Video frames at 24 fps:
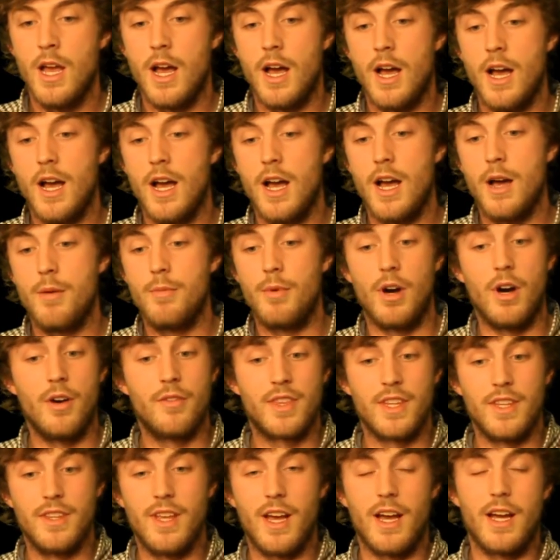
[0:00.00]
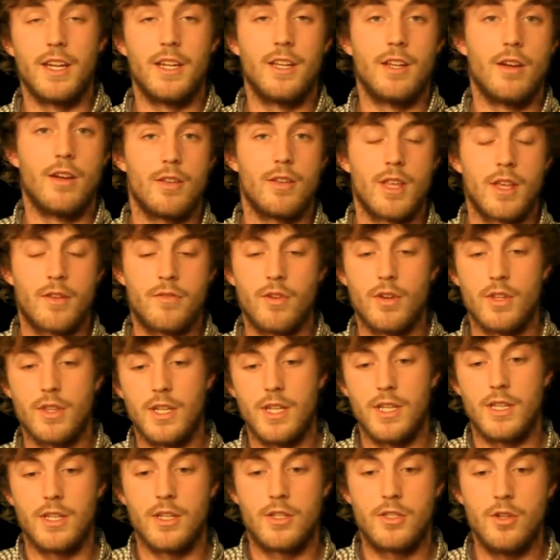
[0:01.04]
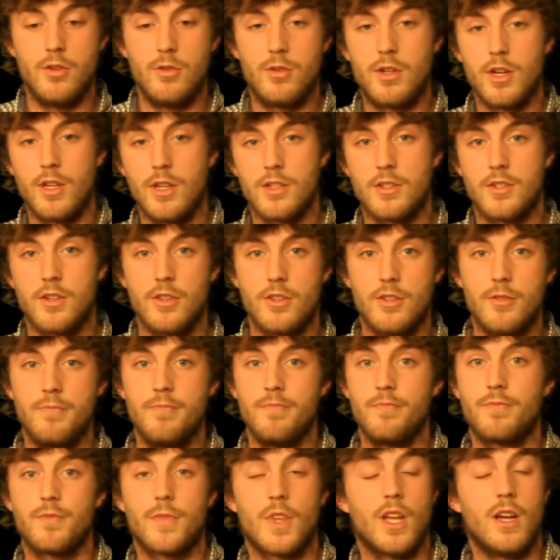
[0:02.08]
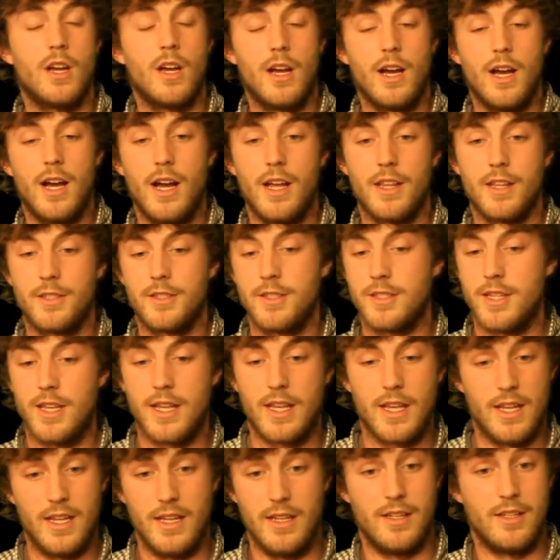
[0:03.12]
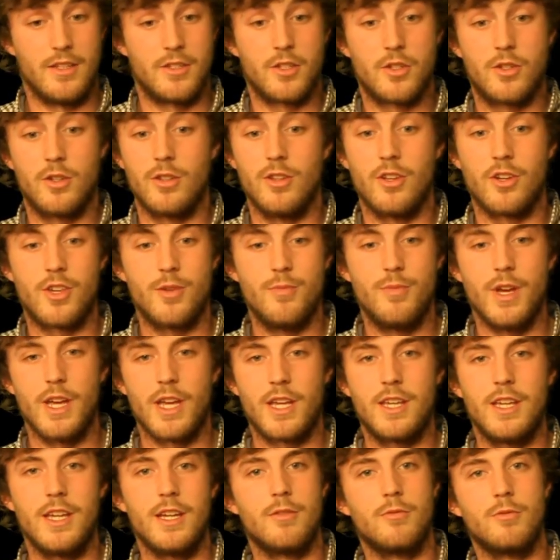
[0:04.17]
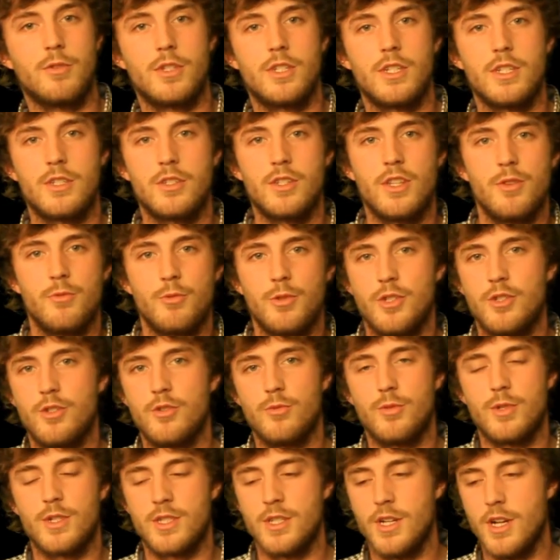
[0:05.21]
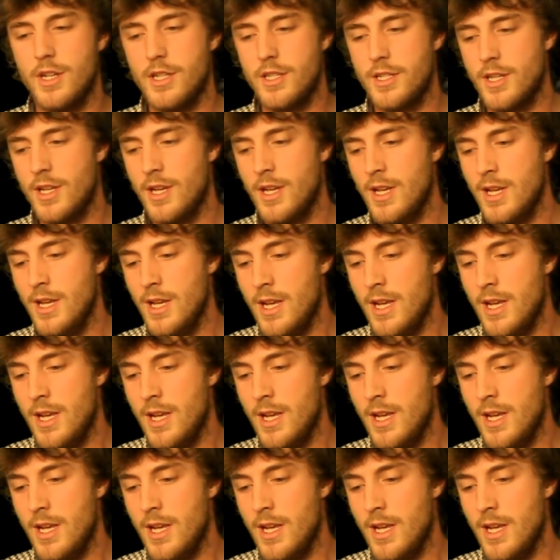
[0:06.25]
But other than that, you they've got the two colours on them, and I just think it's a good looking bit of kit, which is always nice.